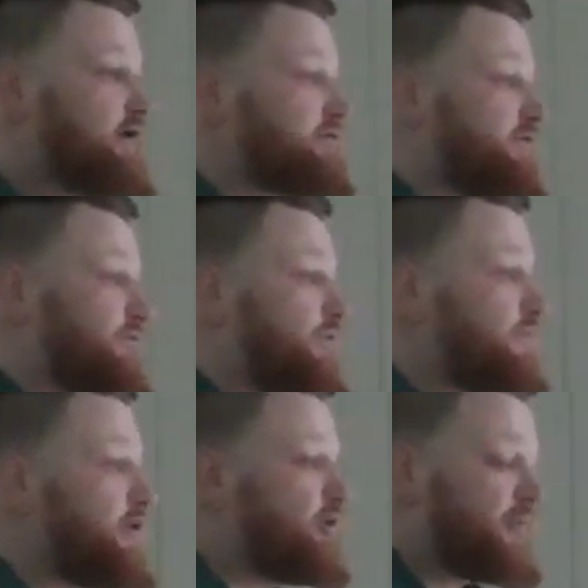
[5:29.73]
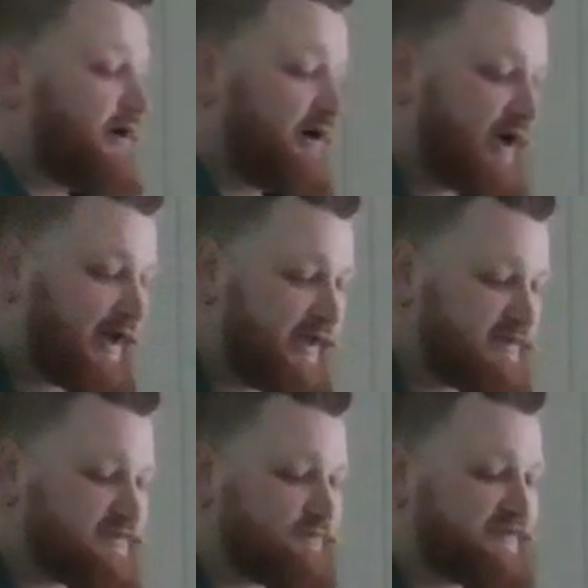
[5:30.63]
So when we open our
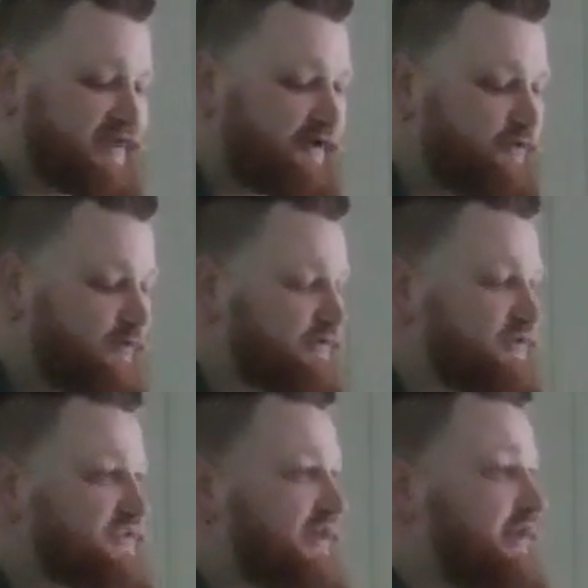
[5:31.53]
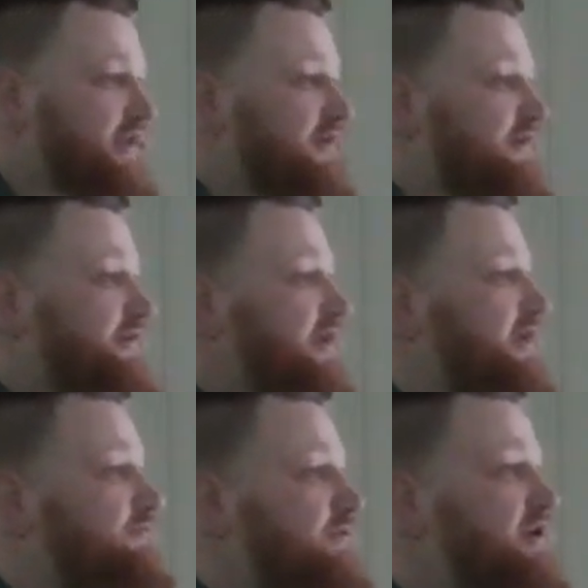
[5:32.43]
eyes with that new understanding
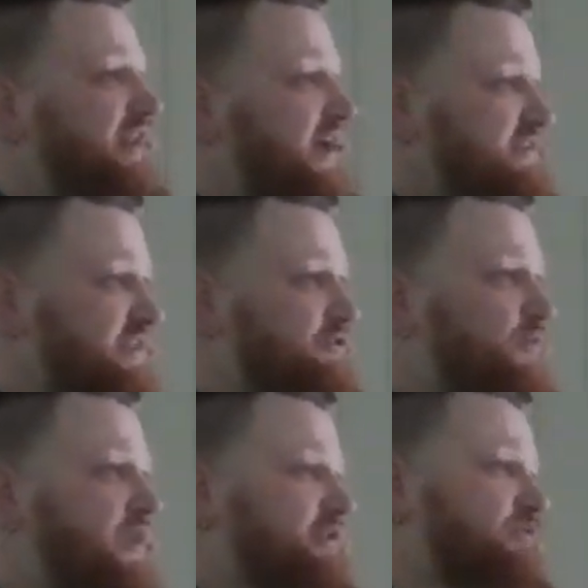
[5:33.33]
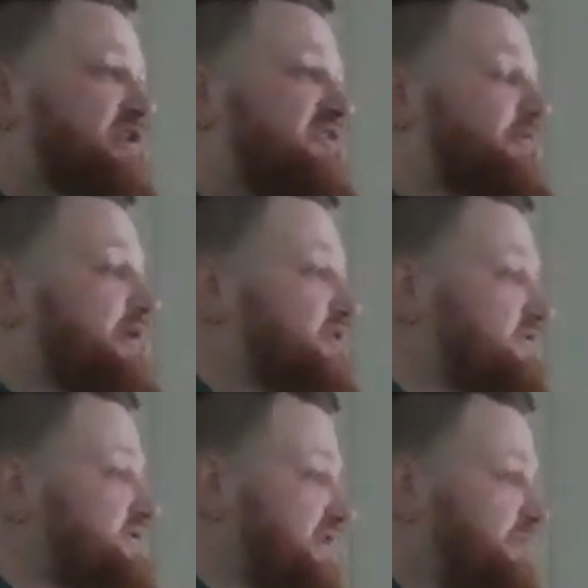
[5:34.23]
and realize that the way that we've been
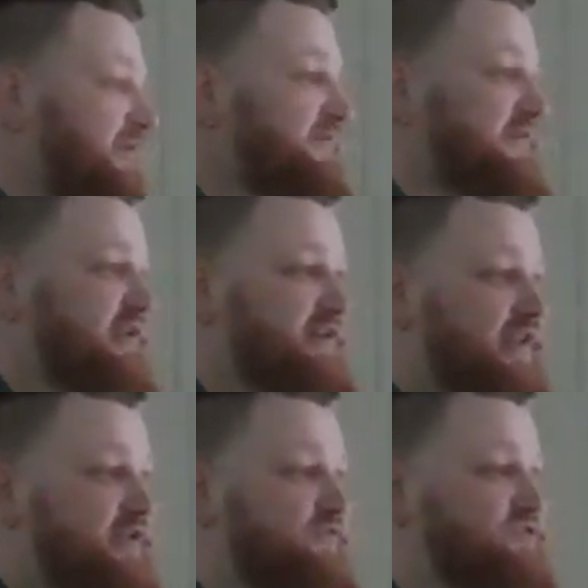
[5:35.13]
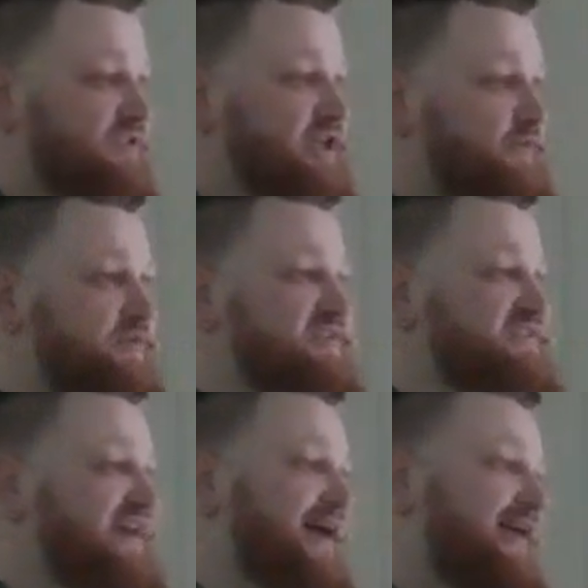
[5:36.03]
using Epiphany in the English language
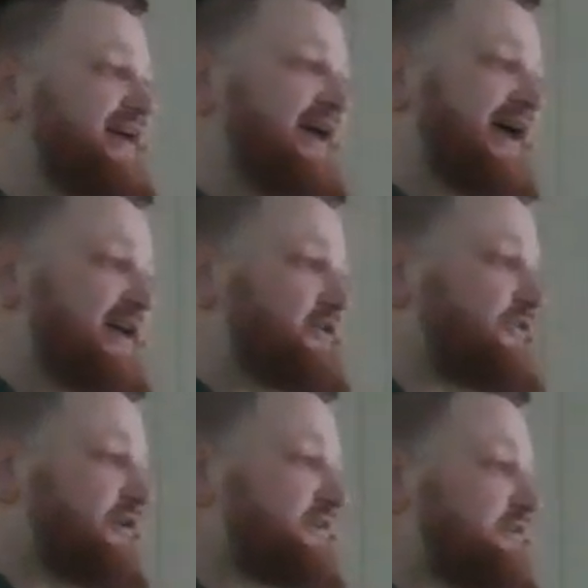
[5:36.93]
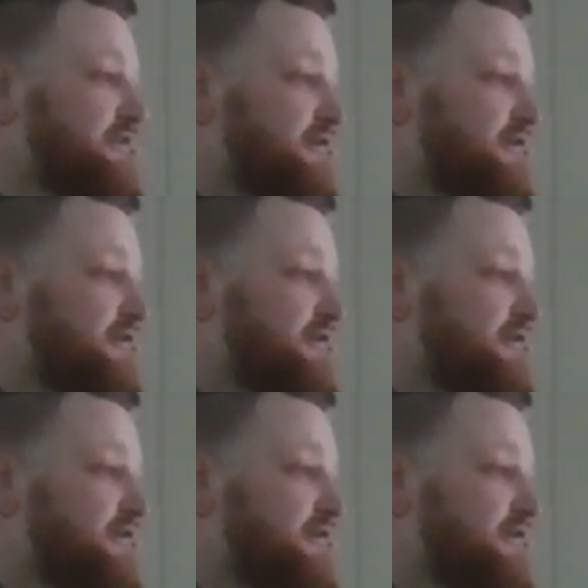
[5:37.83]
is not accurate,